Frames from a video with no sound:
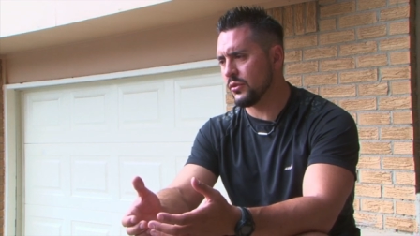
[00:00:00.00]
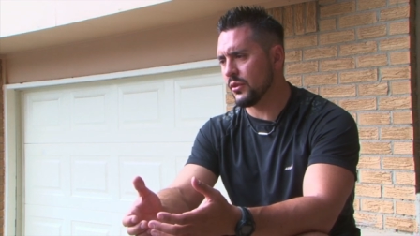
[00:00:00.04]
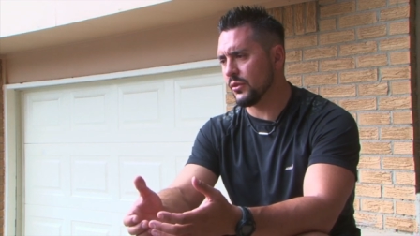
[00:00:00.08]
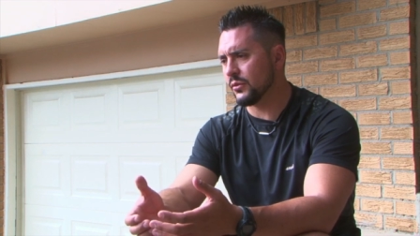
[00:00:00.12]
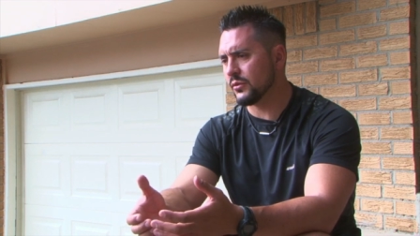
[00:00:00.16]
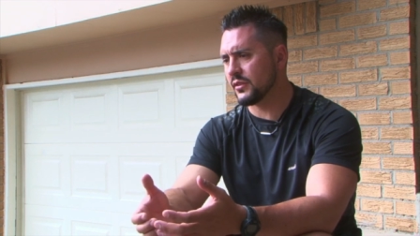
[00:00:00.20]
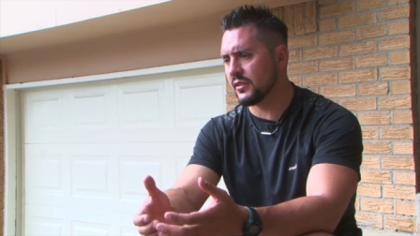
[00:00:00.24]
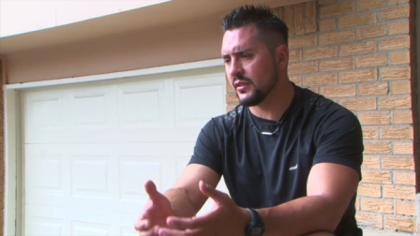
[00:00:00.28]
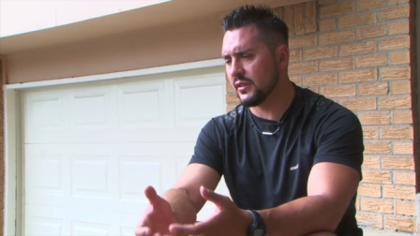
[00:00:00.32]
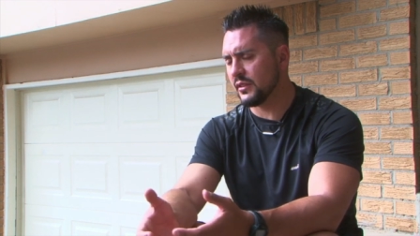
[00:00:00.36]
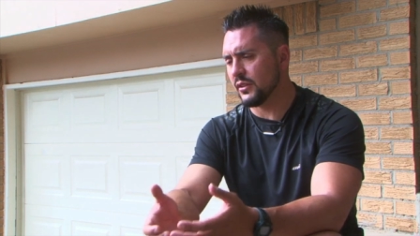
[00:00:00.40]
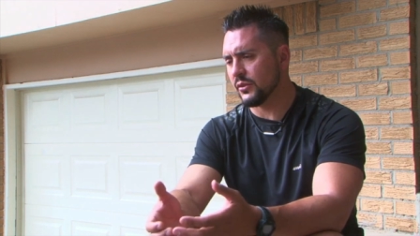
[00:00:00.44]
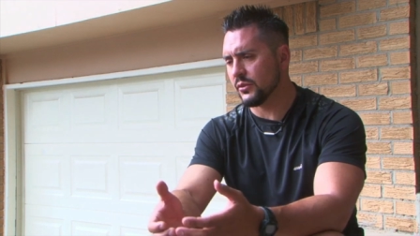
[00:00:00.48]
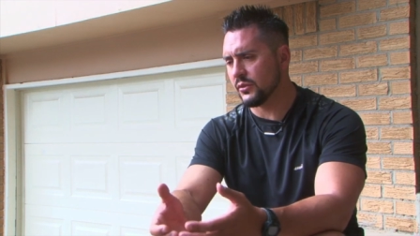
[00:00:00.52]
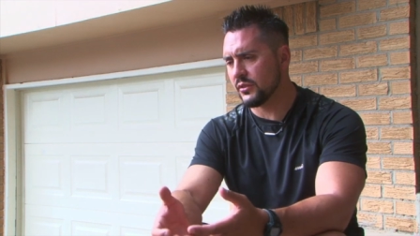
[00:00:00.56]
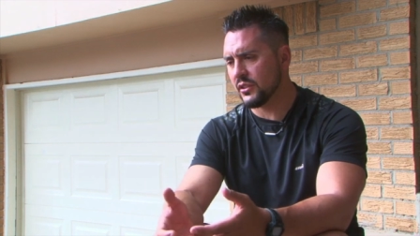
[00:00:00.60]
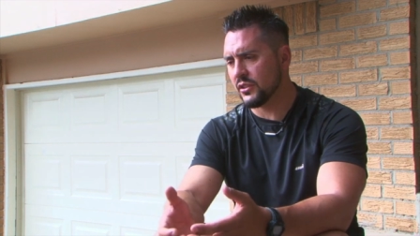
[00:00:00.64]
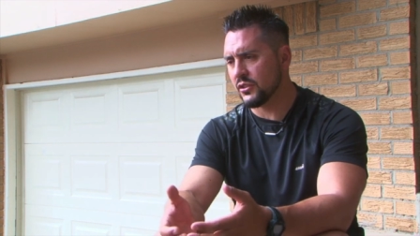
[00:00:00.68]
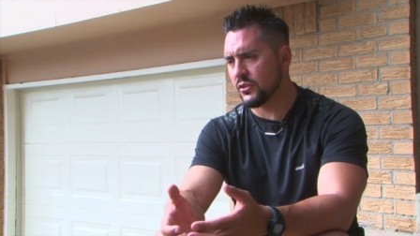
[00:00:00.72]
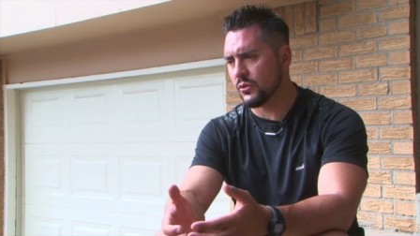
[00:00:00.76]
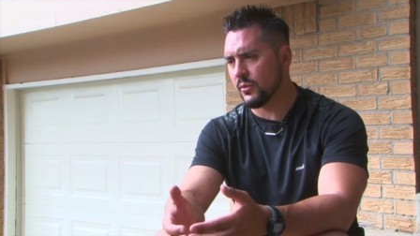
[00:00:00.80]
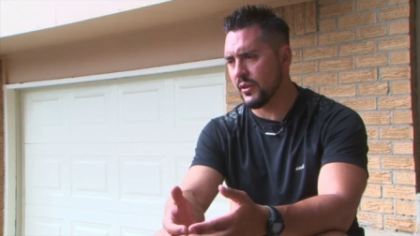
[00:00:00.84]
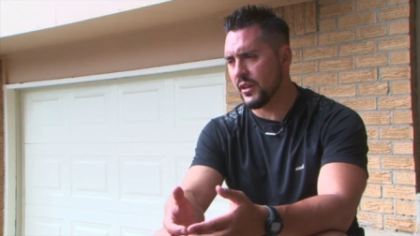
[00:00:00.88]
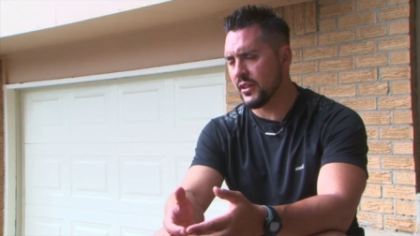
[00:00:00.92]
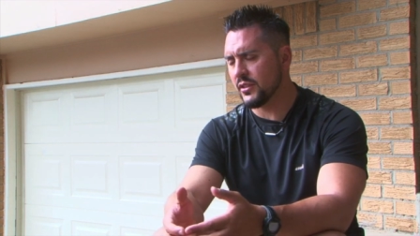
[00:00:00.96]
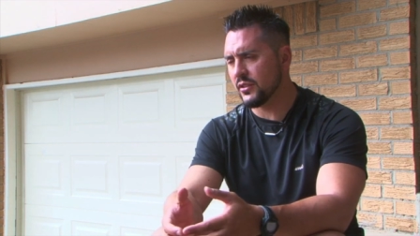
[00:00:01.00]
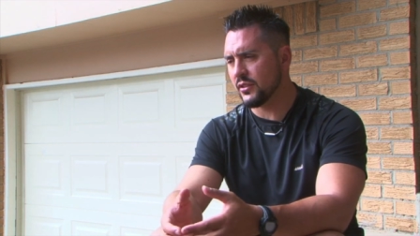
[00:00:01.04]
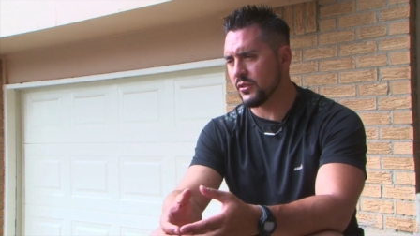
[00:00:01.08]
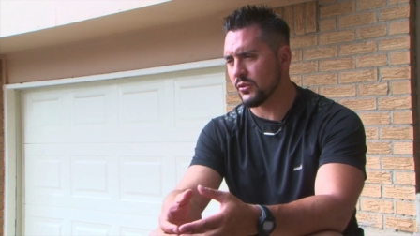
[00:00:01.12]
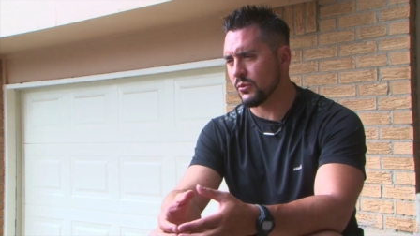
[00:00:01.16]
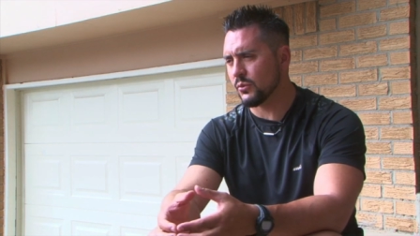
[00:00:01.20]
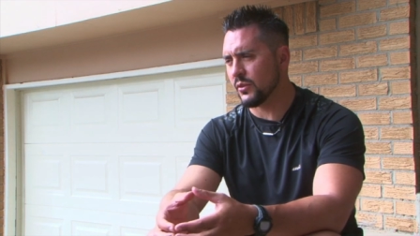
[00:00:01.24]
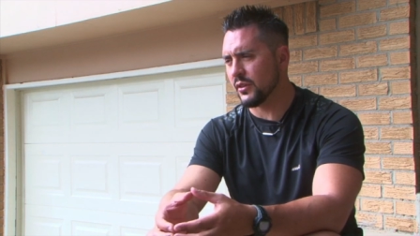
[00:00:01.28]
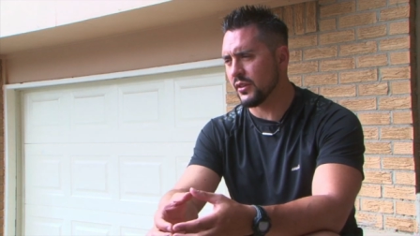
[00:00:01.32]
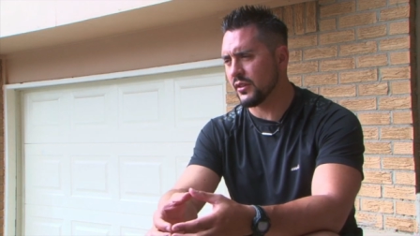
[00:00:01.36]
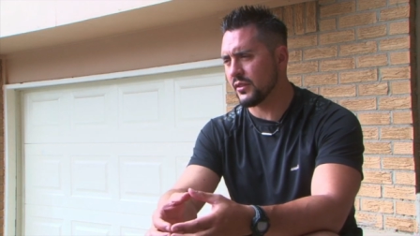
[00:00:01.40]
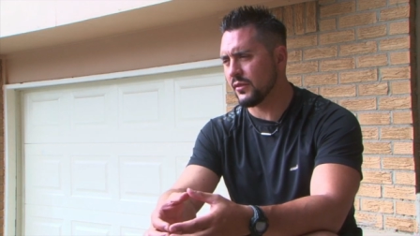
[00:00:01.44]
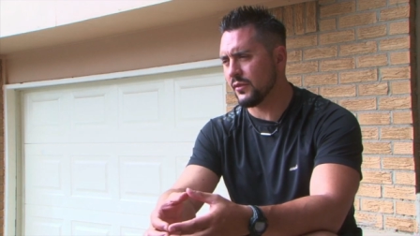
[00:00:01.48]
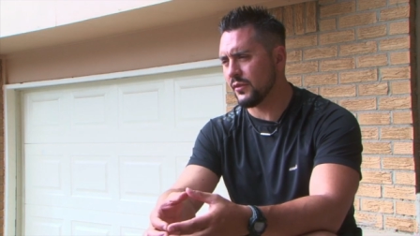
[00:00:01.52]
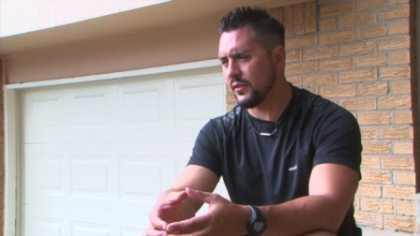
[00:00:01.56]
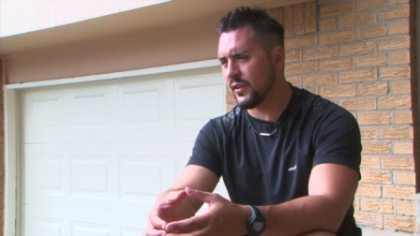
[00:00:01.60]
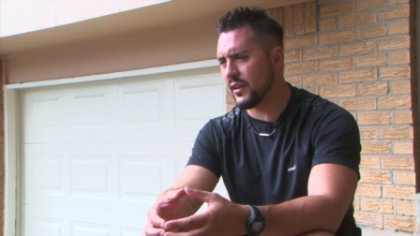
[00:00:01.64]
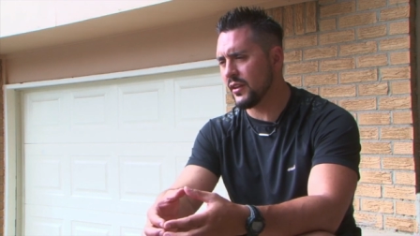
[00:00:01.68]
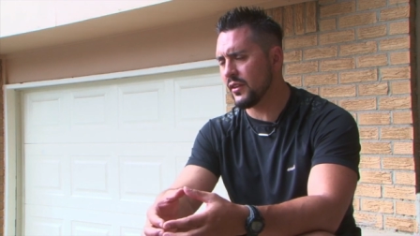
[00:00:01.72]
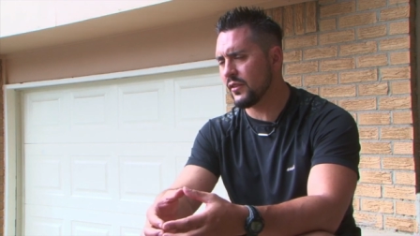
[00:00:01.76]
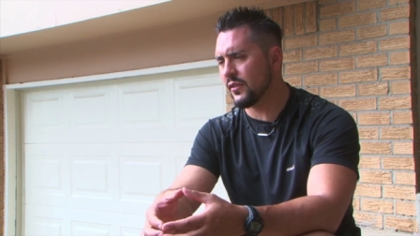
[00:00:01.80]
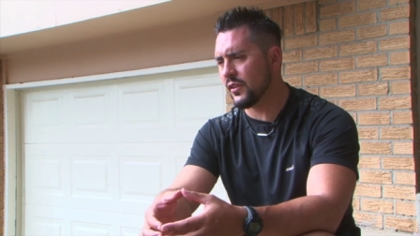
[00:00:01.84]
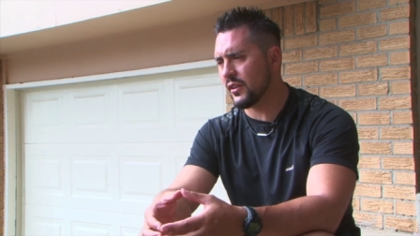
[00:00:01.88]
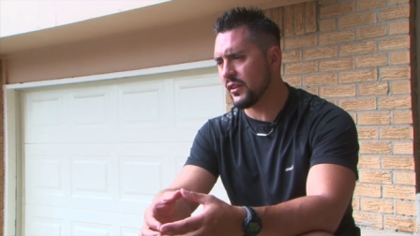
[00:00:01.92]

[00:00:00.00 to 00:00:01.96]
those situations where it's very,